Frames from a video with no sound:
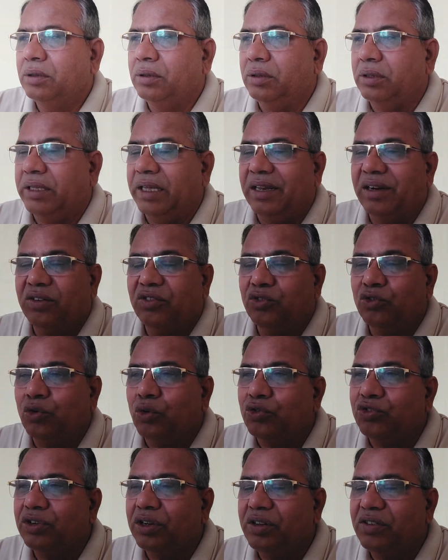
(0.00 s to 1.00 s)
their
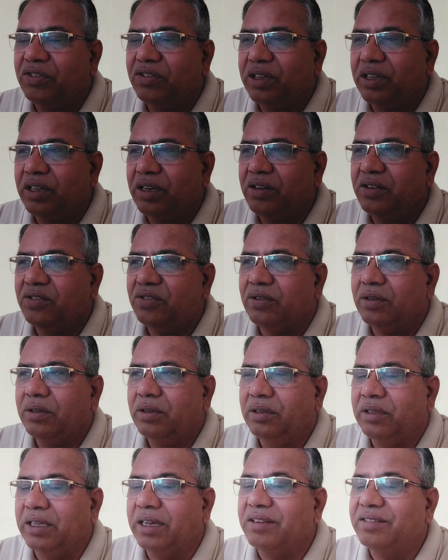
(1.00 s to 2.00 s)
social skills,
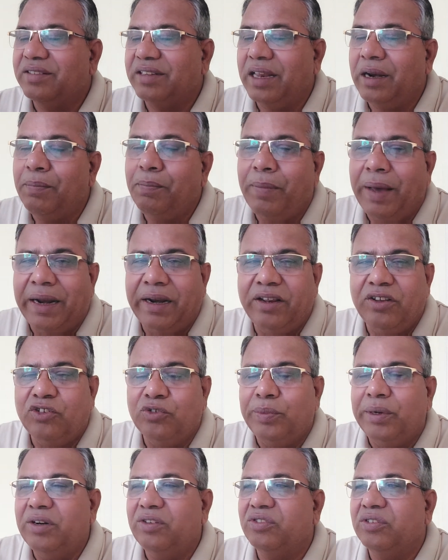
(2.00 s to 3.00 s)
their
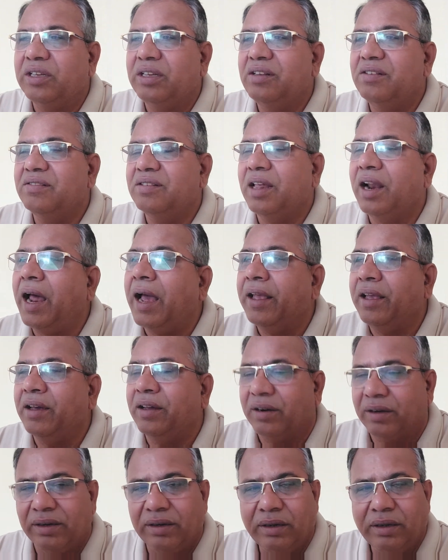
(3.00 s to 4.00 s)
self-management skills are
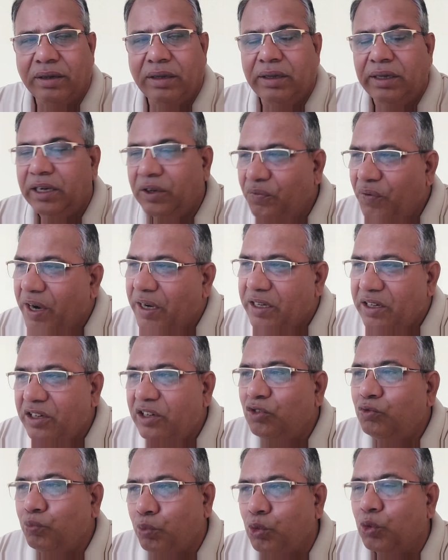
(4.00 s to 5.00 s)
higher. In fact, it
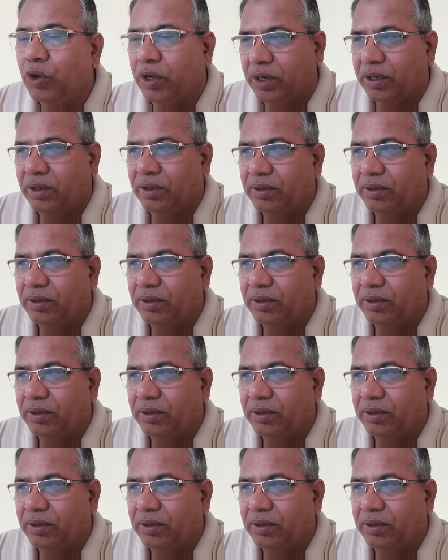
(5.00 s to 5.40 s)
is poor,